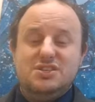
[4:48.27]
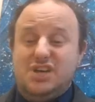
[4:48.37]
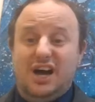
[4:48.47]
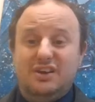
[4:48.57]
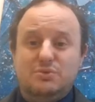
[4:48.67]

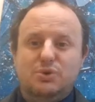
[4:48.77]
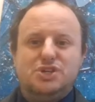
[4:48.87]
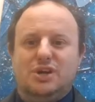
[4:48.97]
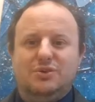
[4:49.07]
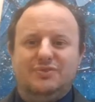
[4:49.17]
Done will
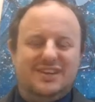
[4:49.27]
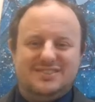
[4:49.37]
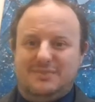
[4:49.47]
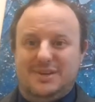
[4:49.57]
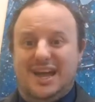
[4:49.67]
show
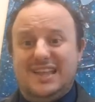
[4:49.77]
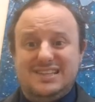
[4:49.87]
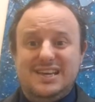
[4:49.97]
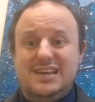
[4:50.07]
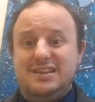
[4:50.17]
things that have been
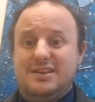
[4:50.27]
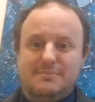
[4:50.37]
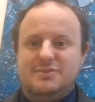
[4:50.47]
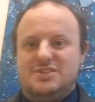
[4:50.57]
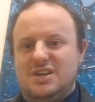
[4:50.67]
handed in
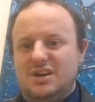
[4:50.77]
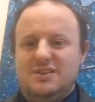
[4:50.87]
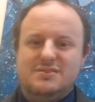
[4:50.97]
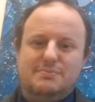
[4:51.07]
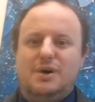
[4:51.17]
and
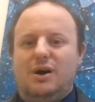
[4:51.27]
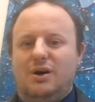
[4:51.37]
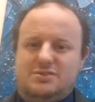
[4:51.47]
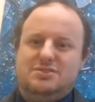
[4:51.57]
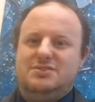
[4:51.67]
returned and
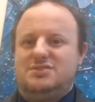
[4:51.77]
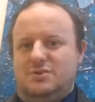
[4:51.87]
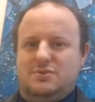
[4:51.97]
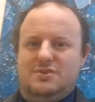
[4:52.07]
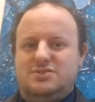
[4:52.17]
marked and
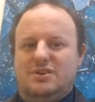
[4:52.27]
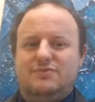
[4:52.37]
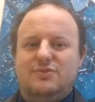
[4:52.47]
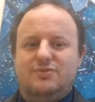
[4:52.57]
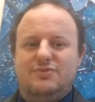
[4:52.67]
so on and so
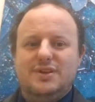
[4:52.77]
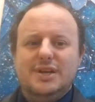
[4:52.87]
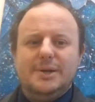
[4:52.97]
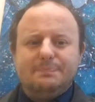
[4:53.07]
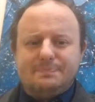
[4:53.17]

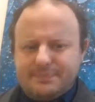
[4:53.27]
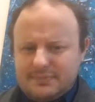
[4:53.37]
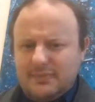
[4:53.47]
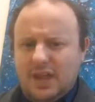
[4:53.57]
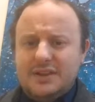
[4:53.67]

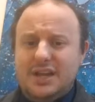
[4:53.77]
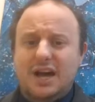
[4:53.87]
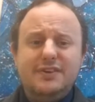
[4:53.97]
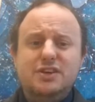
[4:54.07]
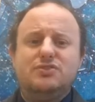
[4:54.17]
forth. The
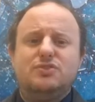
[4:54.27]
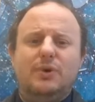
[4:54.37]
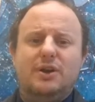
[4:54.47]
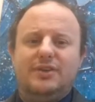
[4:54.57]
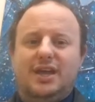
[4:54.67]
other useful
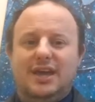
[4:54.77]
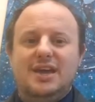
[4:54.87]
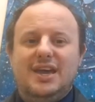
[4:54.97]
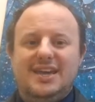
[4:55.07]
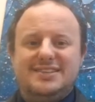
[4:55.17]
one on
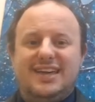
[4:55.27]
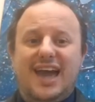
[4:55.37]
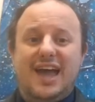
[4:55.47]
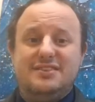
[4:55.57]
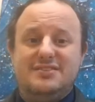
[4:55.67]
here is the
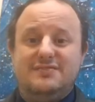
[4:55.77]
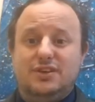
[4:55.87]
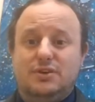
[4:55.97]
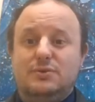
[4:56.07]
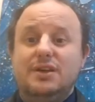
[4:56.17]
calendar
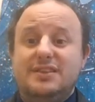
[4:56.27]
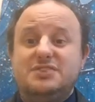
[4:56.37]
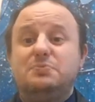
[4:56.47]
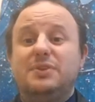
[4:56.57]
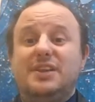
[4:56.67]
view.
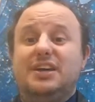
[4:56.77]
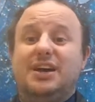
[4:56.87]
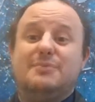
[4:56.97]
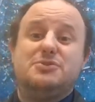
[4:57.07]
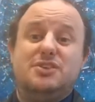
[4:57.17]
This will
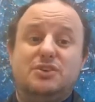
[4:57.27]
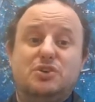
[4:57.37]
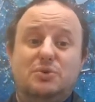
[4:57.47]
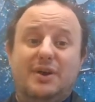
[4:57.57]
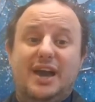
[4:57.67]
link up to the
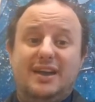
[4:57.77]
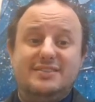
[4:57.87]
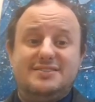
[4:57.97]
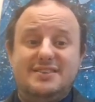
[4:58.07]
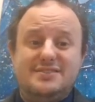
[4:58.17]
Google
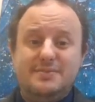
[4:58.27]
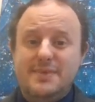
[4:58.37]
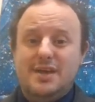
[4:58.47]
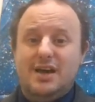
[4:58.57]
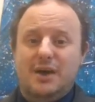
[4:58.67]
Calendar
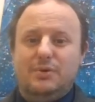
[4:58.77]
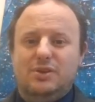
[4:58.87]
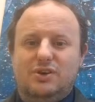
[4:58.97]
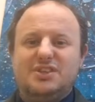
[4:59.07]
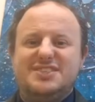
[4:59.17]
system and
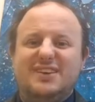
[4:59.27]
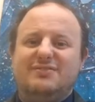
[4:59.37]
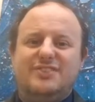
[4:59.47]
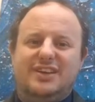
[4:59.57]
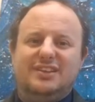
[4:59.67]
will look
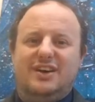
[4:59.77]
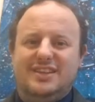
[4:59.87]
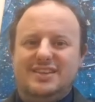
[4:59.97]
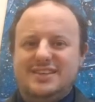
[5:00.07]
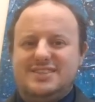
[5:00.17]
something
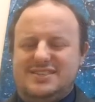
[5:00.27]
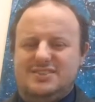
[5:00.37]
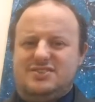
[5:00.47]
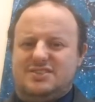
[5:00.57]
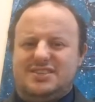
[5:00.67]
like this. This
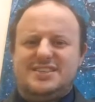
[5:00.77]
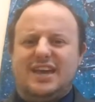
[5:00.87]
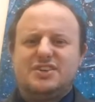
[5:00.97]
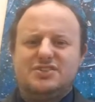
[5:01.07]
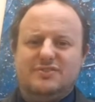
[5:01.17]
is the
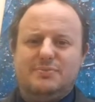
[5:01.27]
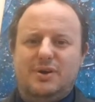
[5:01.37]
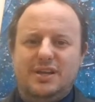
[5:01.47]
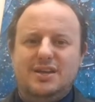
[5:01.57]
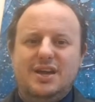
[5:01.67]
section of
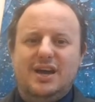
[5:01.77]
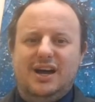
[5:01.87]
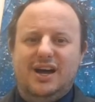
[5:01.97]
mine.